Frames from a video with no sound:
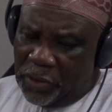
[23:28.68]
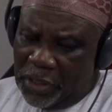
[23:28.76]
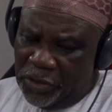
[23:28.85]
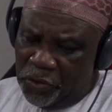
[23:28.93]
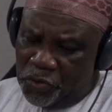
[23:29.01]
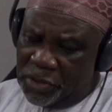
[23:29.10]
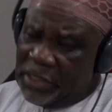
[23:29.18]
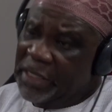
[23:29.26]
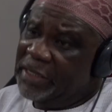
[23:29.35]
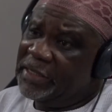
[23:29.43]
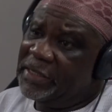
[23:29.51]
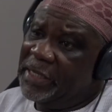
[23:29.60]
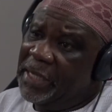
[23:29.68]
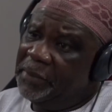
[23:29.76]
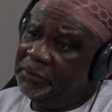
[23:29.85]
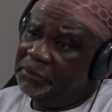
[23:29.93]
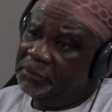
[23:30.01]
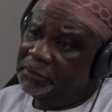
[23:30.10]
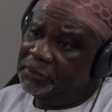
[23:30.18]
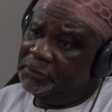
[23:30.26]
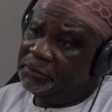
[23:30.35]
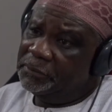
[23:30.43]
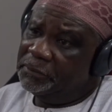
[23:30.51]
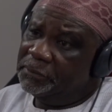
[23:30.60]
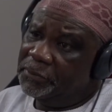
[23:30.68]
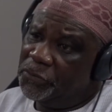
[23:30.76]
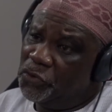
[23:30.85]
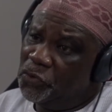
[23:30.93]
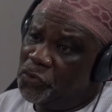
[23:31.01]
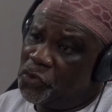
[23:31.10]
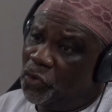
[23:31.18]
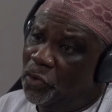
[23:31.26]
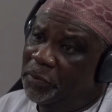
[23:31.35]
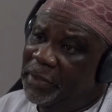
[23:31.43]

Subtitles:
are using ATM to withdraw